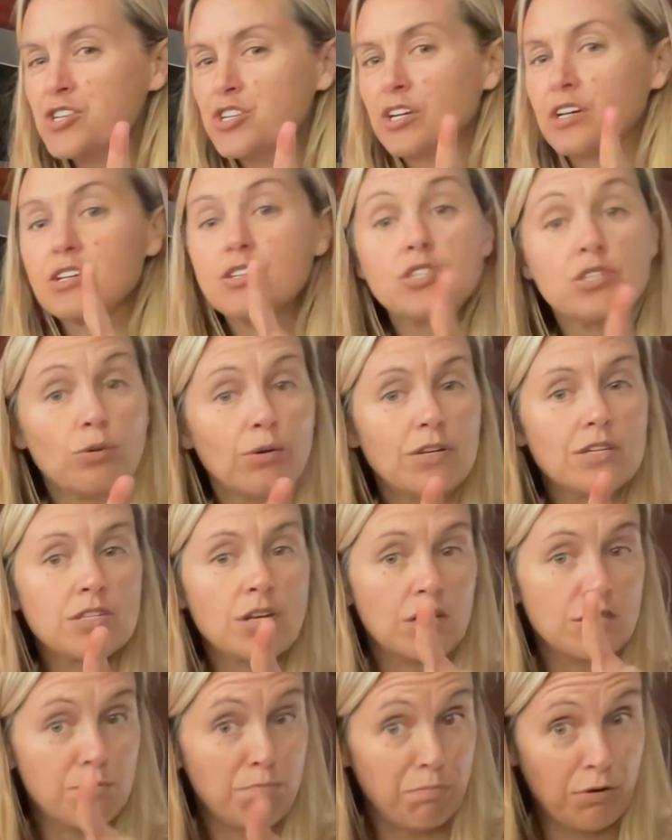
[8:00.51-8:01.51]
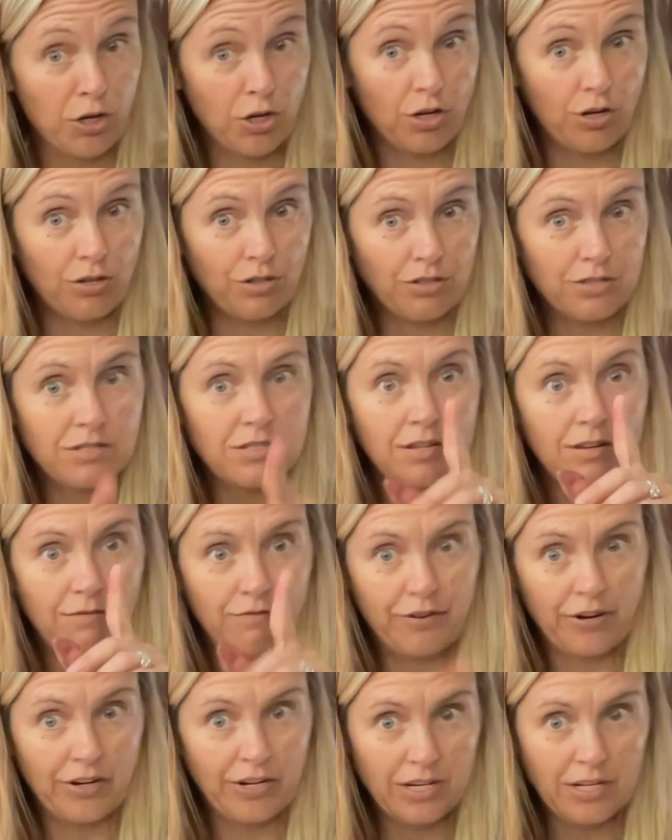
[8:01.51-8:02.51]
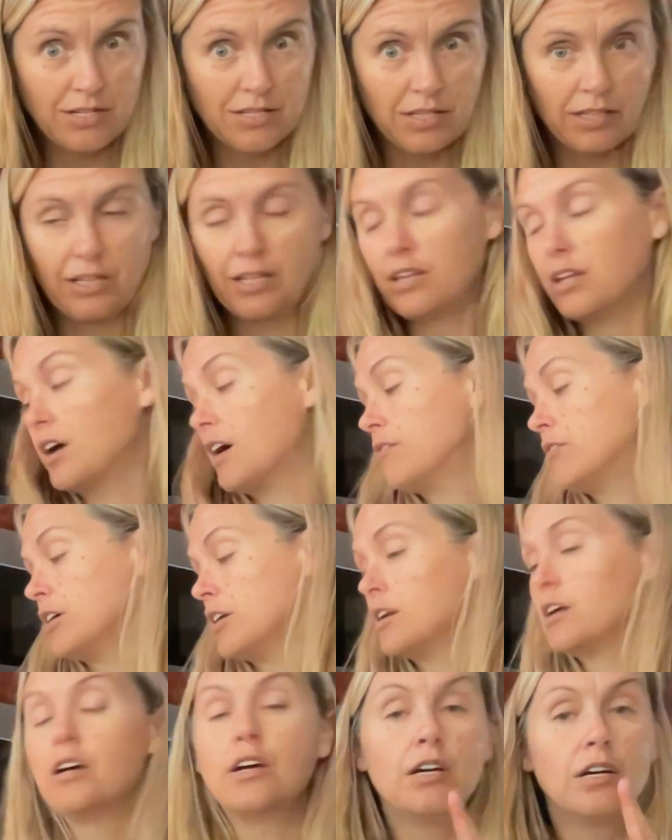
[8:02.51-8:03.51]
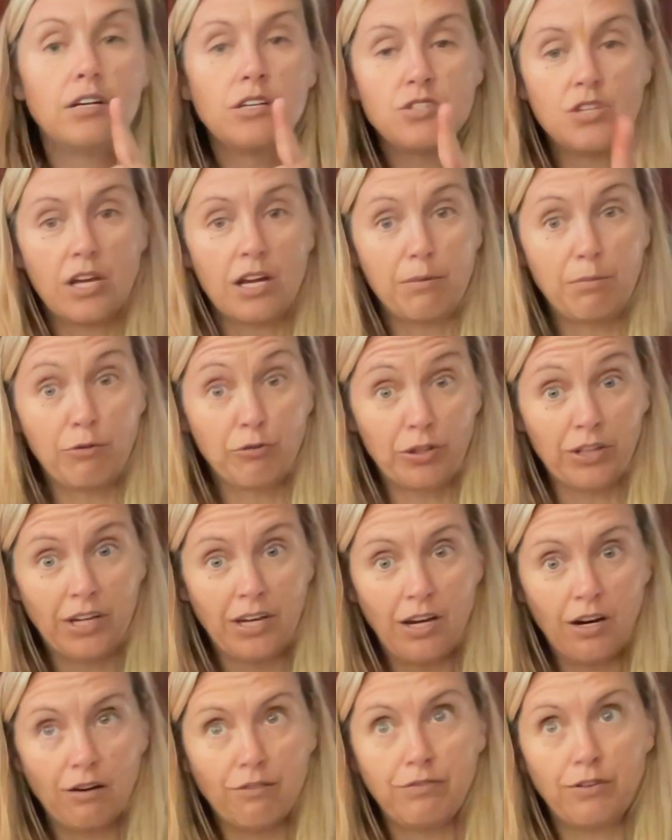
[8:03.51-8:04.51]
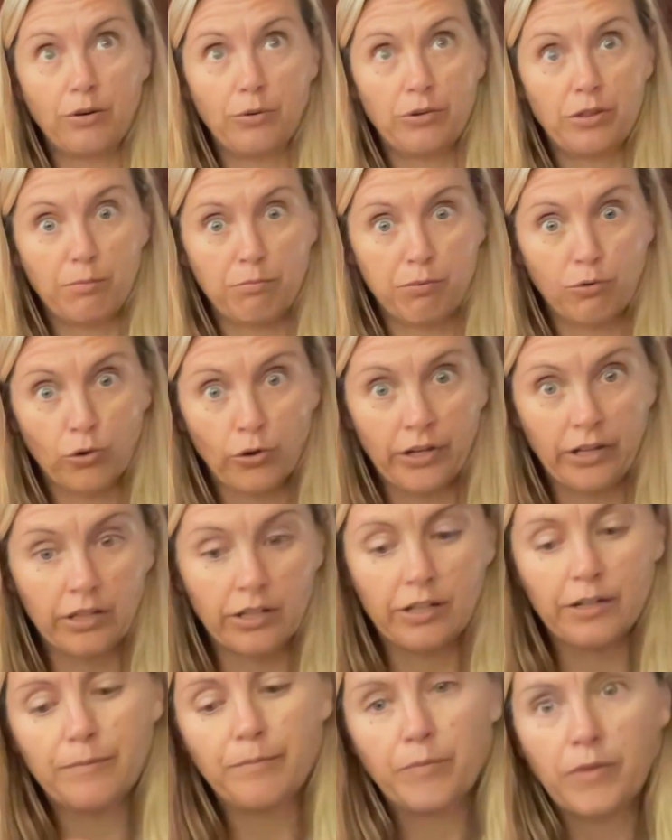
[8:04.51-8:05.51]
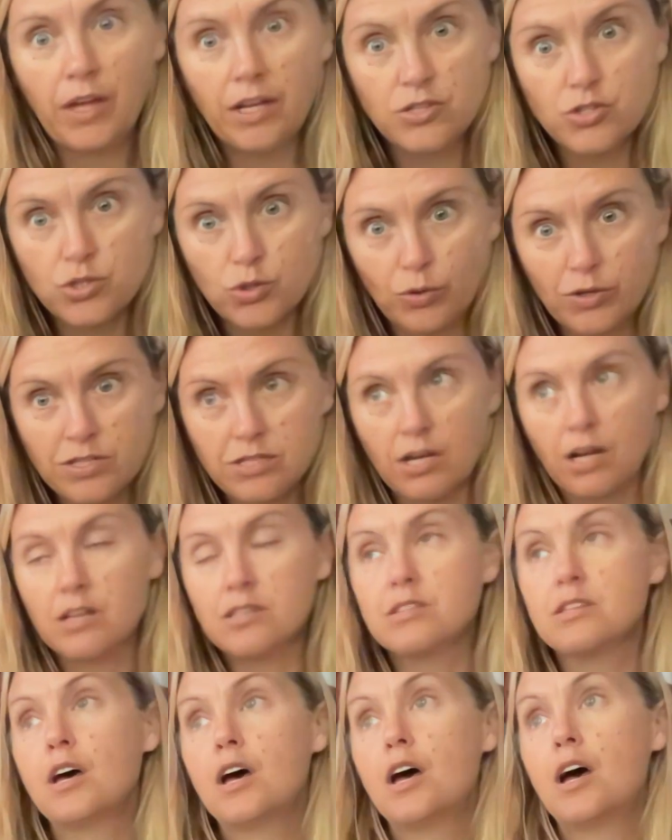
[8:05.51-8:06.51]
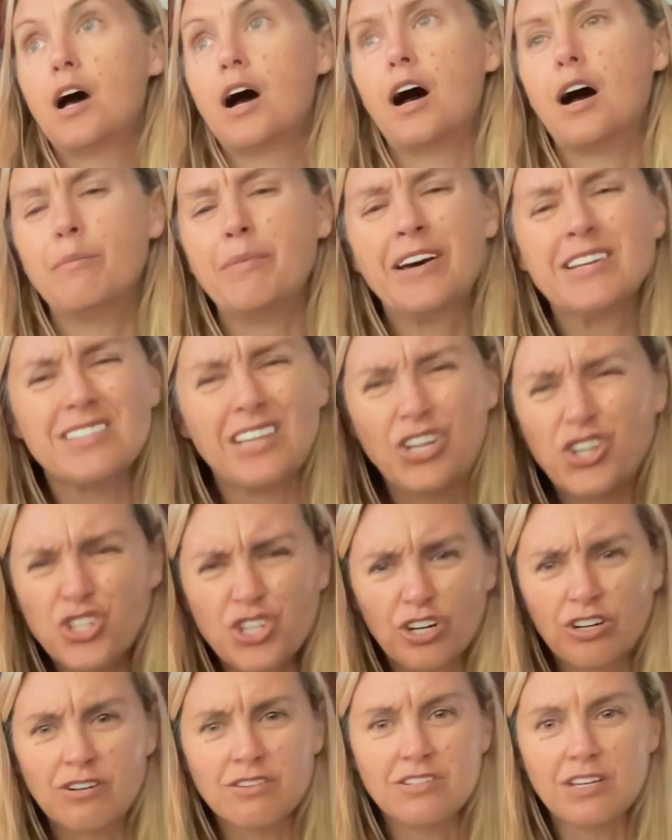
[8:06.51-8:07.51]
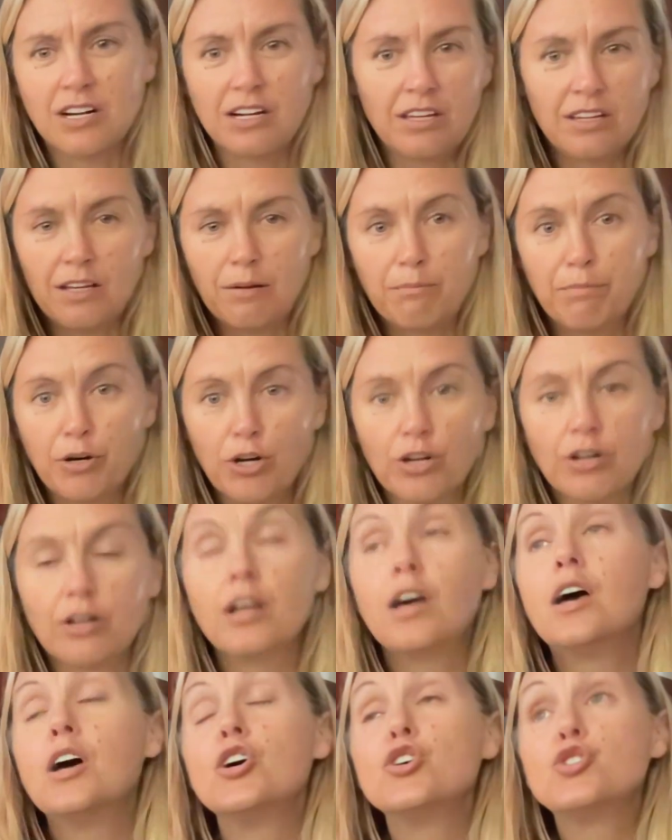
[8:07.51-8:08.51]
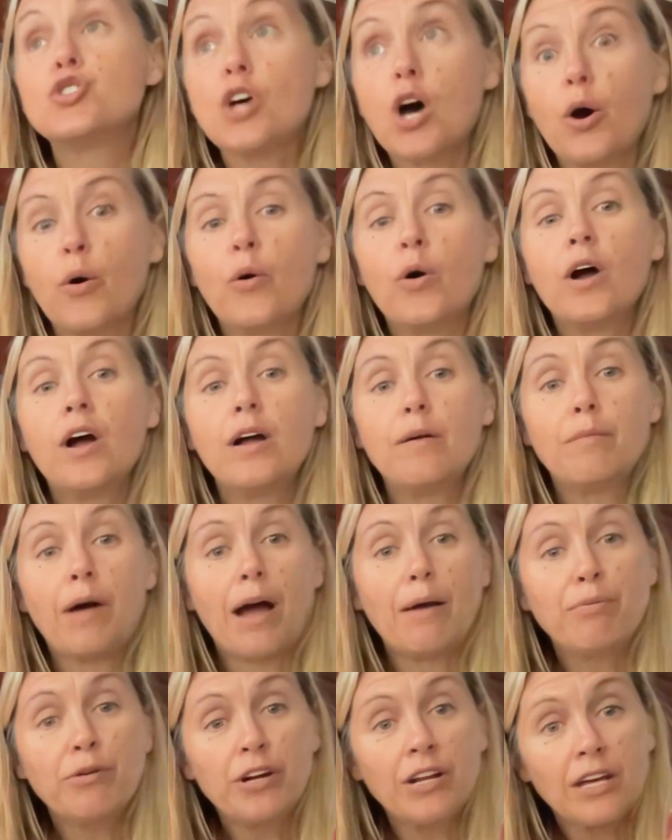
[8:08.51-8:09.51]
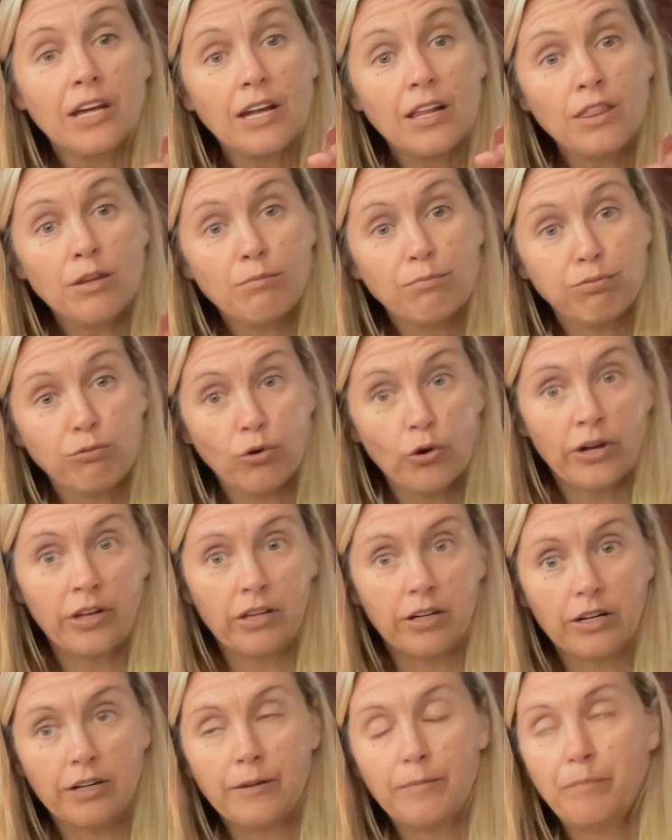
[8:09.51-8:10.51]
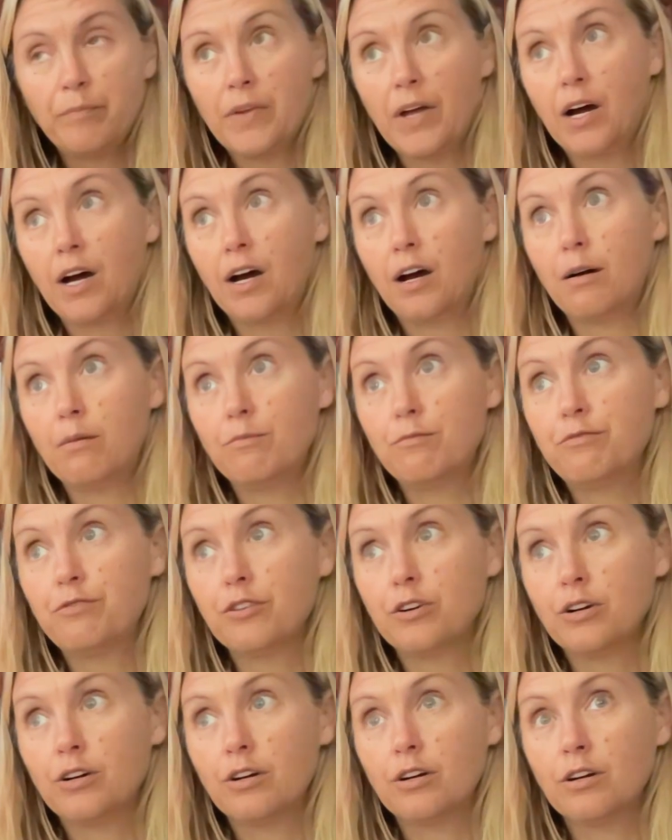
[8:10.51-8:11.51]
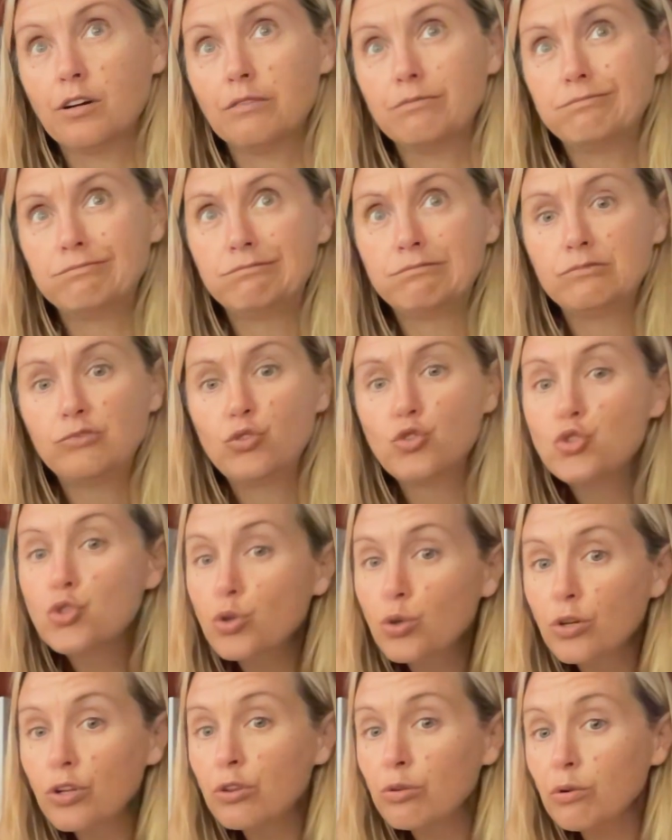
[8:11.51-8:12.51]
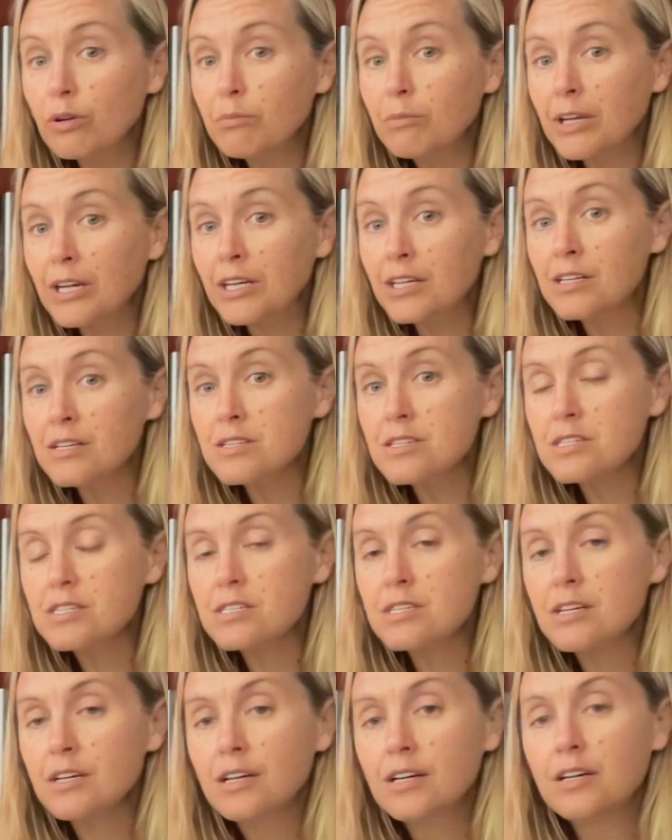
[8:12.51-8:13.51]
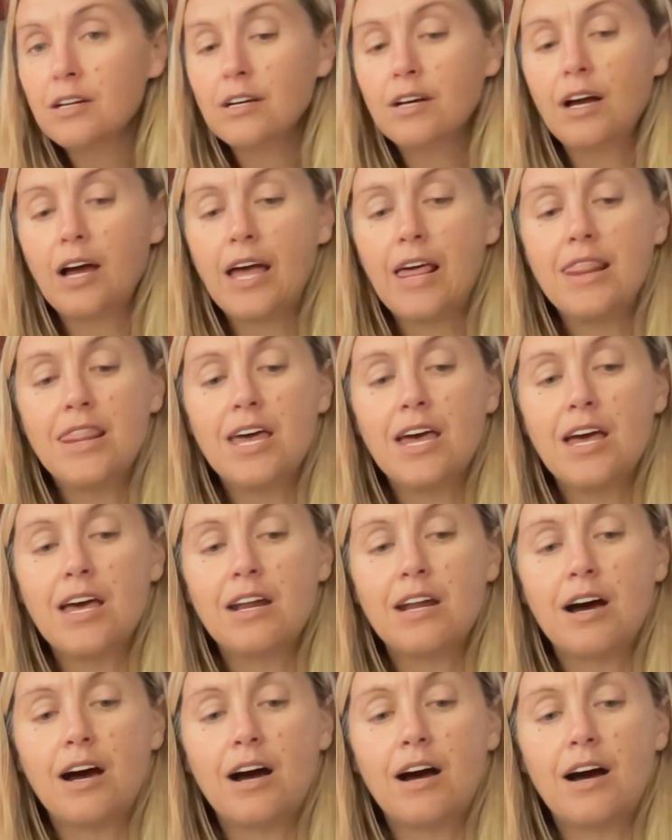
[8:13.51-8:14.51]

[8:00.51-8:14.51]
it because soy sauce burns very easily in the oven. So you got to be really careful with the broiler and soy sauce. It has like sugars in it that burn. So I put it in the broiler for 2 to 3 minutes. And then